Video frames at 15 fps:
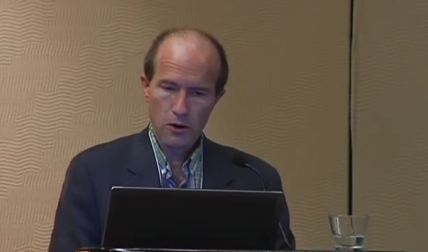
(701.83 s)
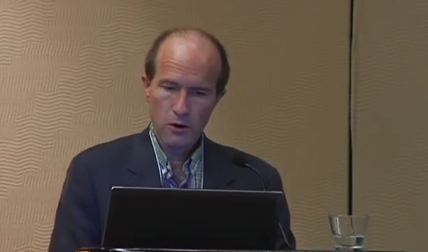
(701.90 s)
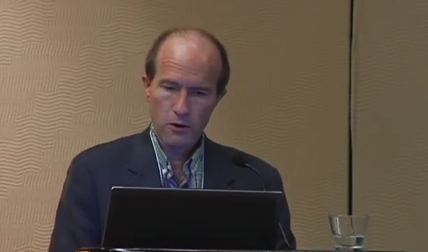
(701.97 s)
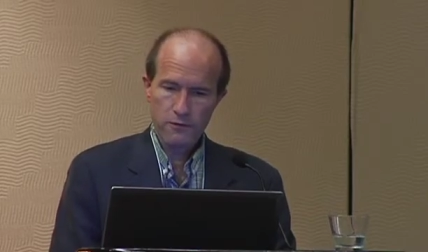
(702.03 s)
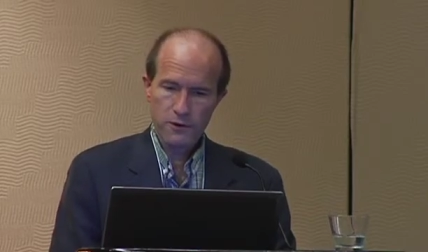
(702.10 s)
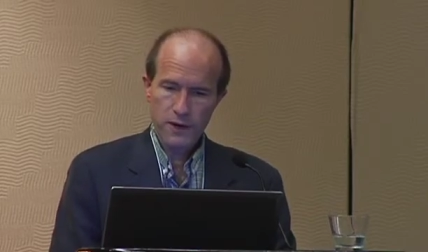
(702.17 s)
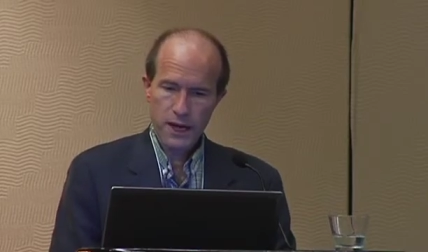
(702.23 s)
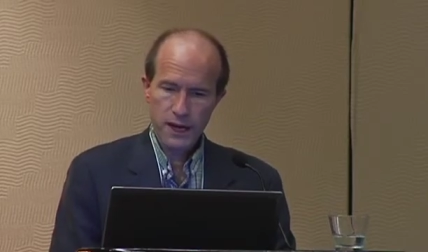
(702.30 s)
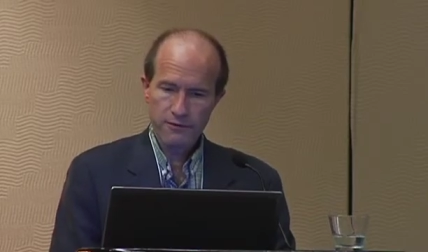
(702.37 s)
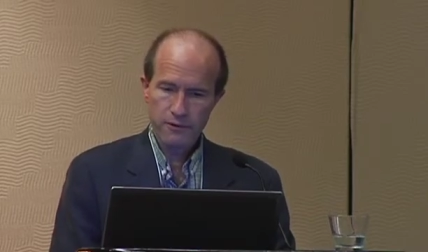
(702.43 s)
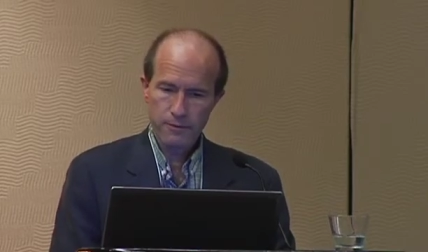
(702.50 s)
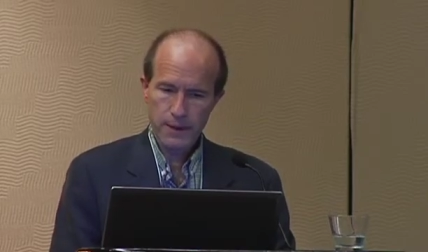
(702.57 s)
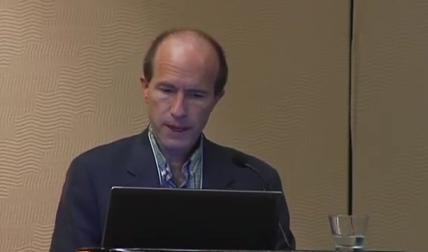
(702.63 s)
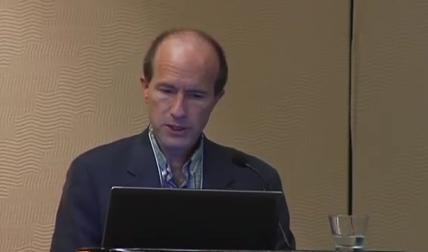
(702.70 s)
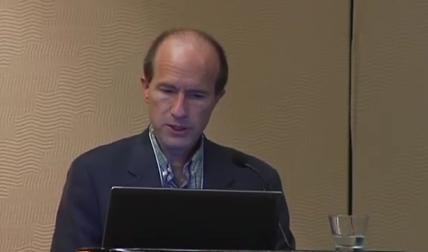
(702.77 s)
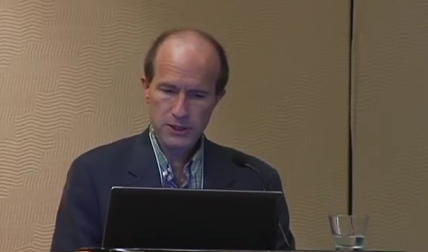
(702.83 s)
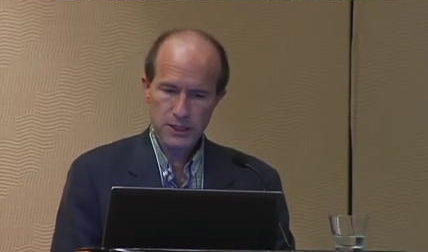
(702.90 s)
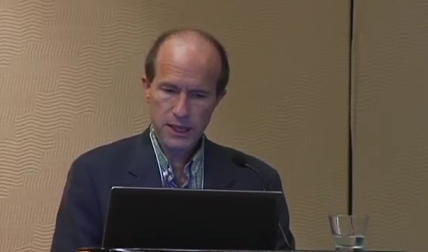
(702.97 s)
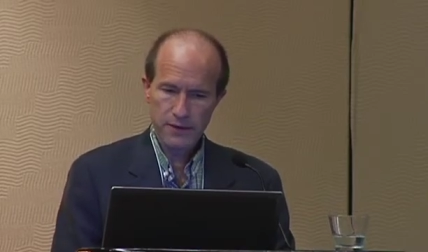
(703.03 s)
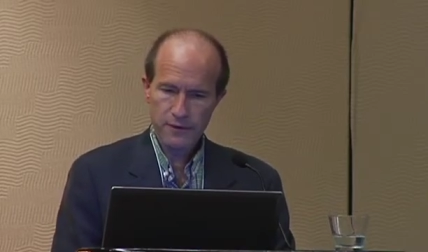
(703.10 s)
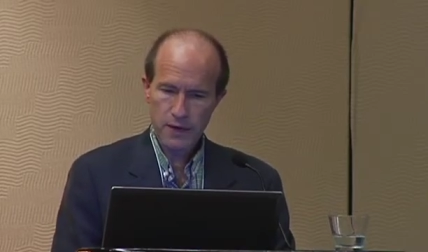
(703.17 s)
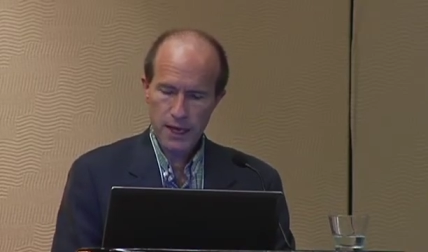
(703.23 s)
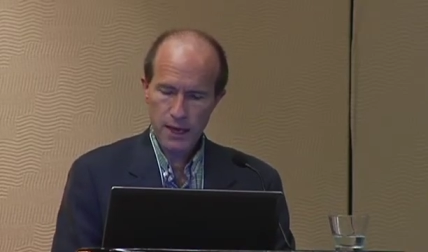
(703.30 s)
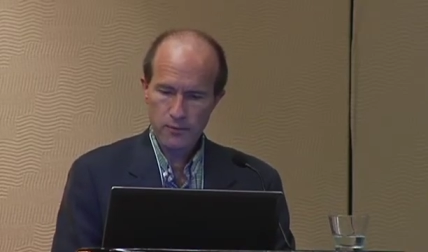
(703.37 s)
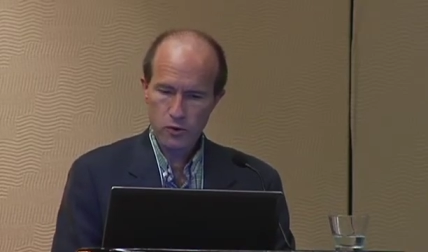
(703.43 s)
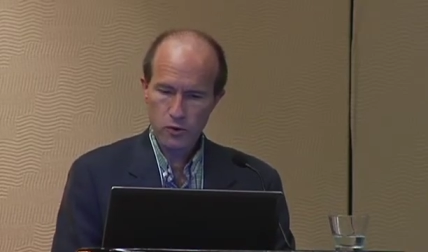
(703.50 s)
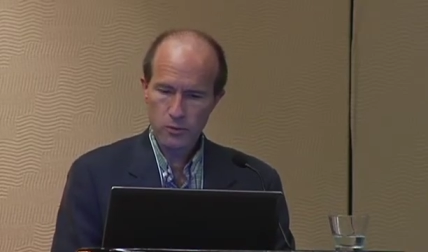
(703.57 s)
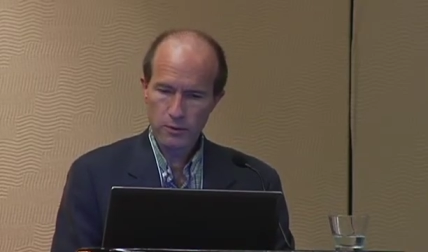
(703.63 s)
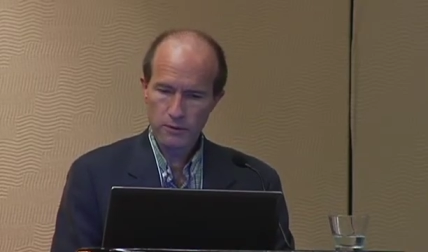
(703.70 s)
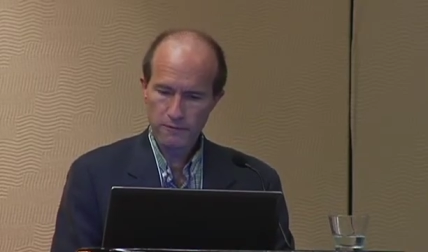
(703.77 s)
Over half the patients have an
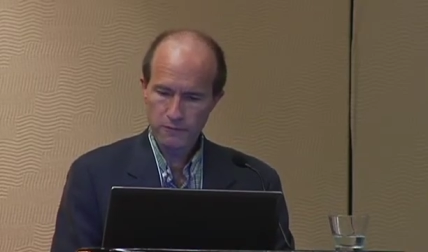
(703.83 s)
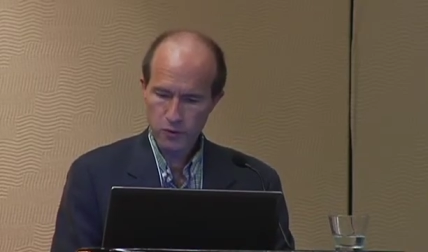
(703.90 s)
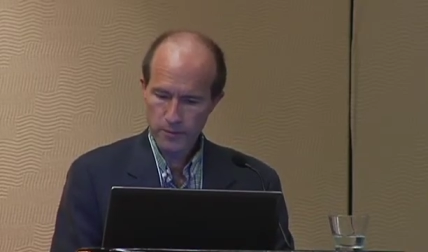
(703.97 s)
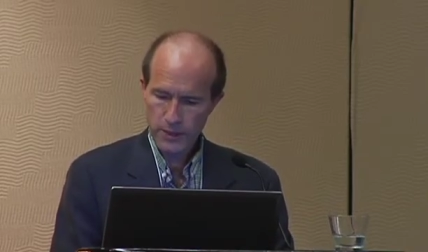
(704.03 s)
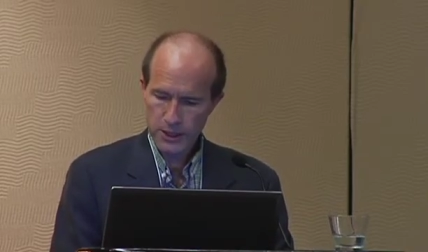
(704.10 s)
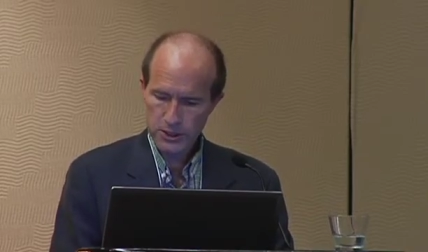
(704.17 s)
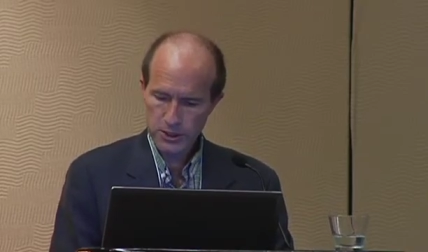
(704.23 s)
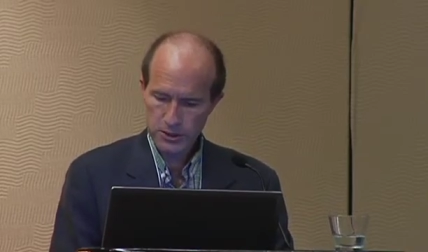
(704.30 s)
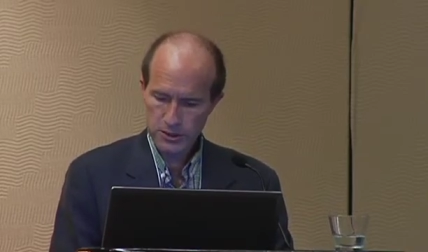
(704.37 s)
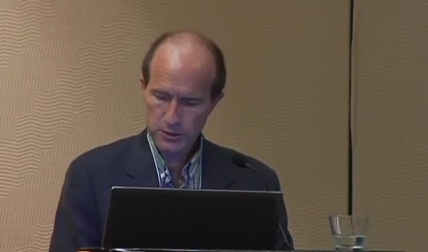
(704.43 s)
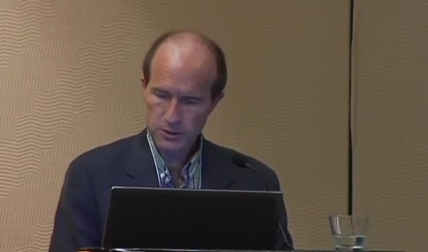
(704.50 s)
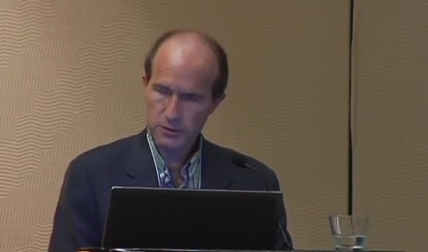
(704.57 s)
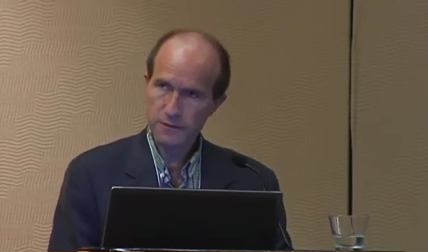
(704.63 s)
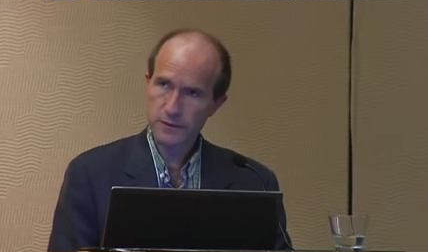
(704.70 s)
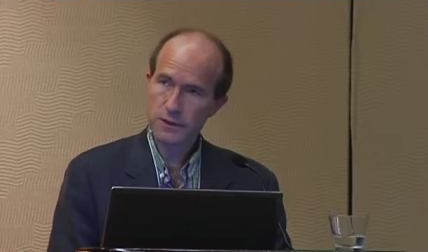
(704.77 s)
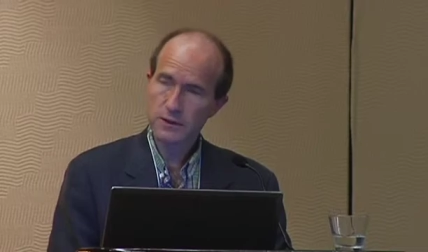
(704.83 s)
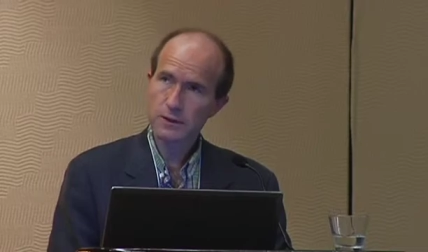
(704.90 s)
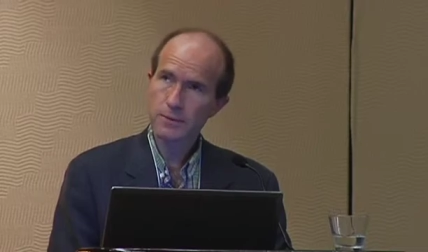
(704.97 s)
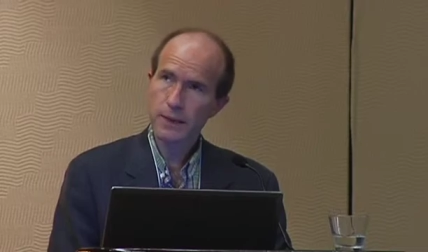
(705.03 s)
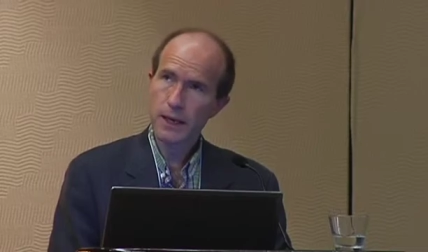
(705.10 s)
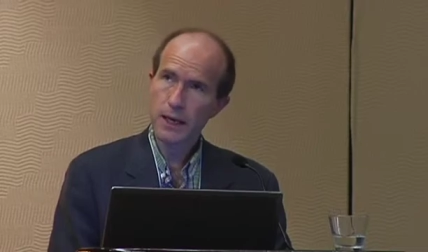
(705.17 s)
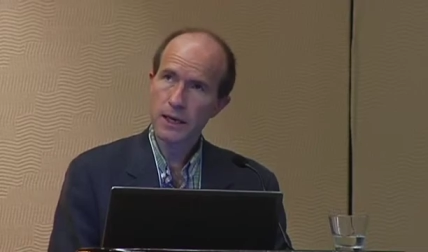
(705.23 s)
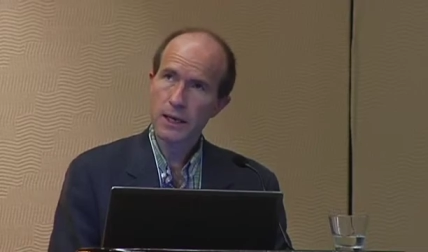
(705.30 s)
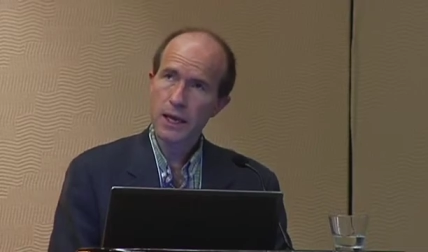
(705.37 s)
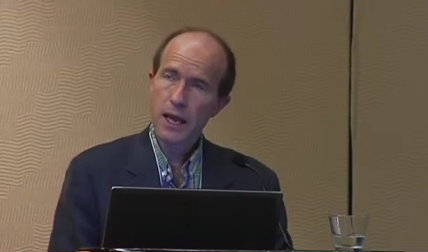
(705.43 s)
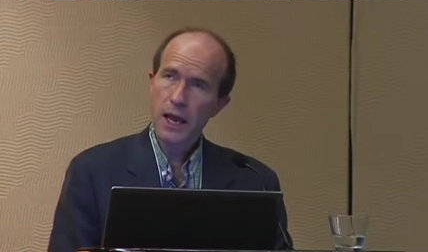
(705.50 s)
abnormal formation of the cervical spine,